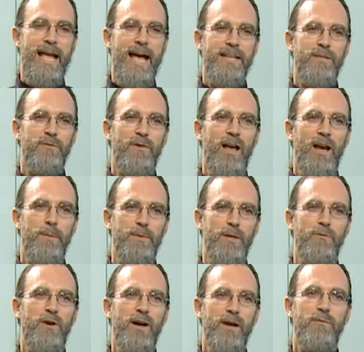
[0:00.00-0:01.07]
had developed a
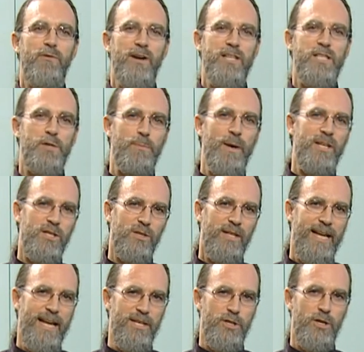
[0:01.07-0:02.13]
very, very special
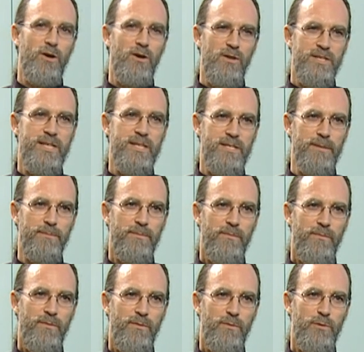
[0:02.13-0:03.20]
internal system
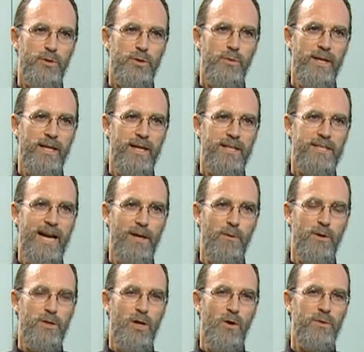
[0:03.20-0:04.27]
for doing
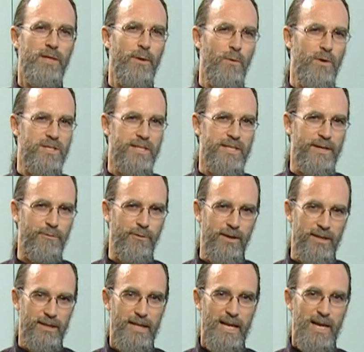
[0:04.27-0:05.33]
Taekwondo that was
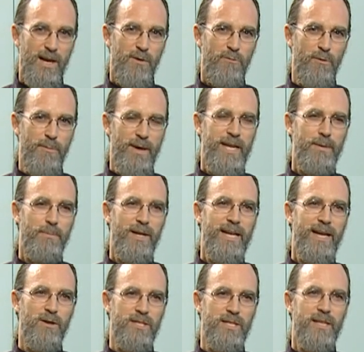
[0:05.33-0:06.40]
different from anybody
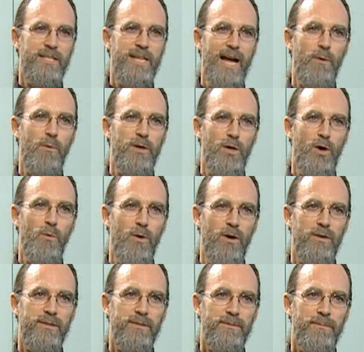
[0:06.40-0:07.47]
else in the Taekwondo
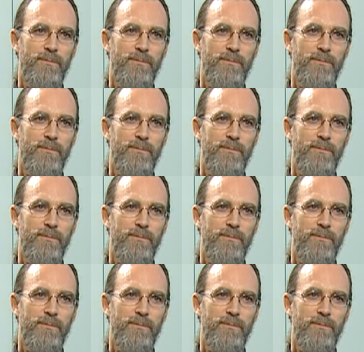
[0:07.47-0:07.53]
world.